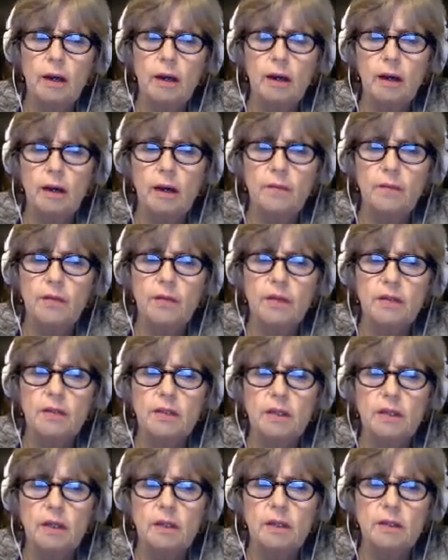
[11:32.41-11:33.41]
the
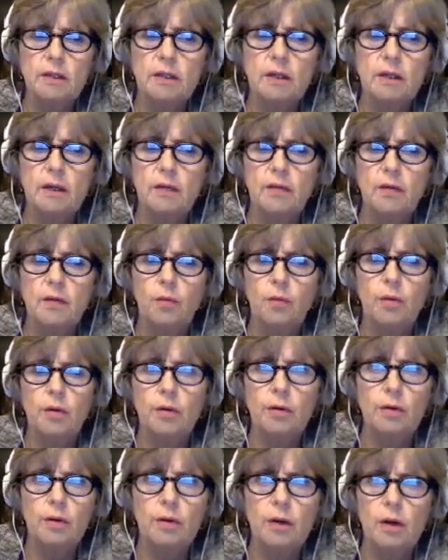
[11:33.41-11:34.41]
extent that
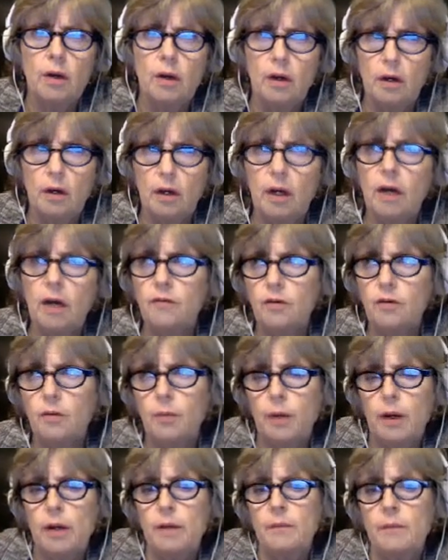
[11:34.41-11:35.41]
we're
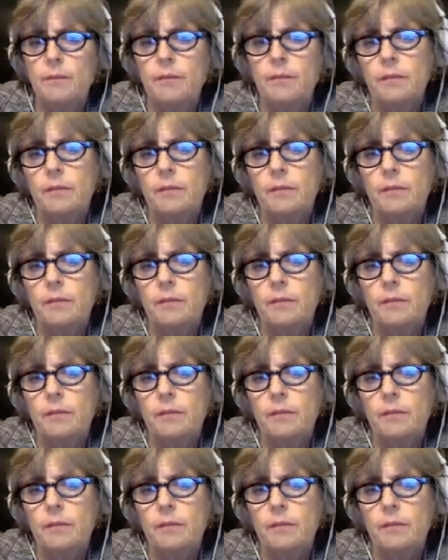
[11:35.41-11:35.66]
governed by